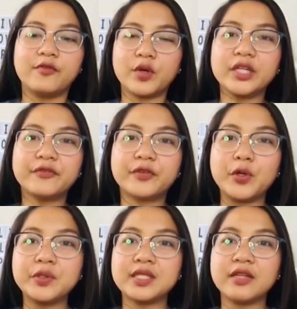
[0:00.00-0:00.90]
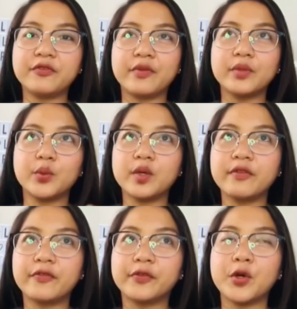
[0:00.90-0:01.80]
for the frozen, from the
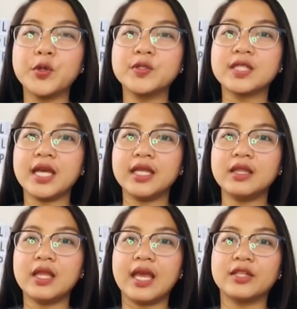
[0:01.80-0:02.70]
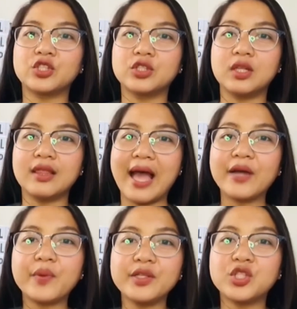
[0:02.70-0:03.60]
word frozen, the
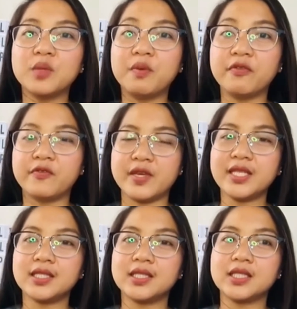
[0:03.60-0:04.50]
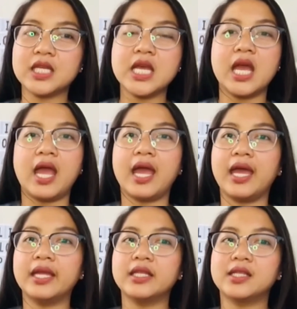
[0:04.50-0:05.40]
language should be fixed,
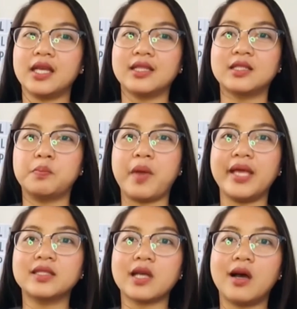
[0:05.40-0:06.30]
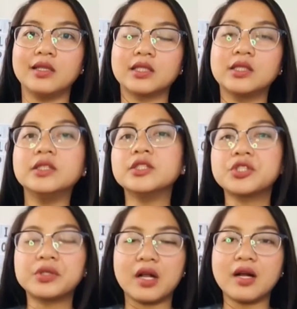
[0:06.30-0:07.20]
and it's based on
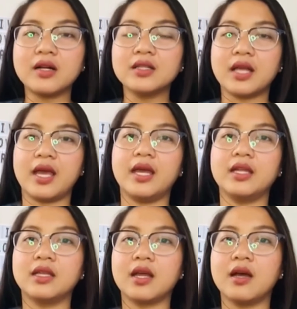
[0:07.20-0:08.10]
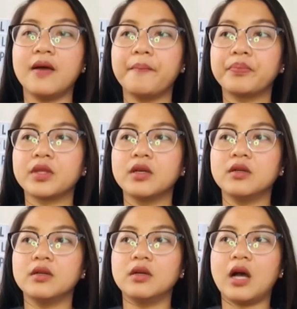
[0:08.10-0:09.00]
cultural and
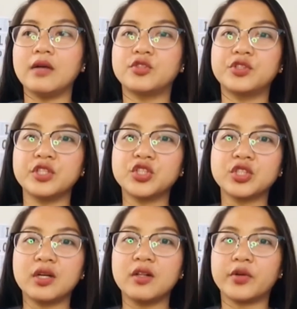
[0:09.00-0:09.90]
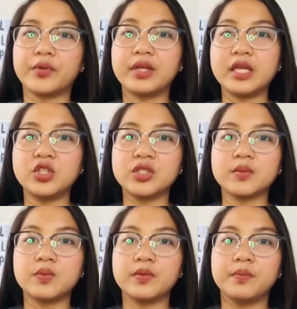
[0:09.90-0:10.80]
traditional or
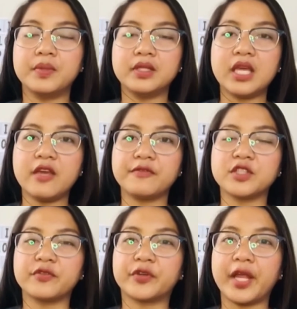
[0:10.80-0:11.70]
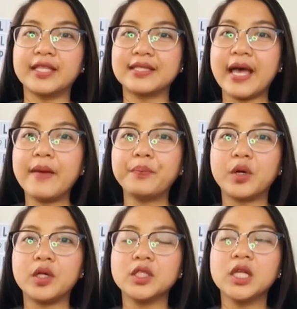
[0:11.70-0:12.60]
religious beliefs. So for
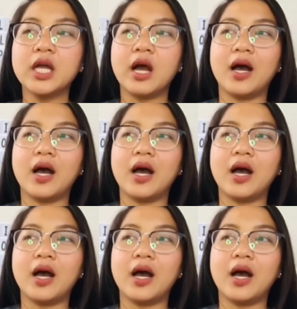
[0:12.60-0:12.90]
example,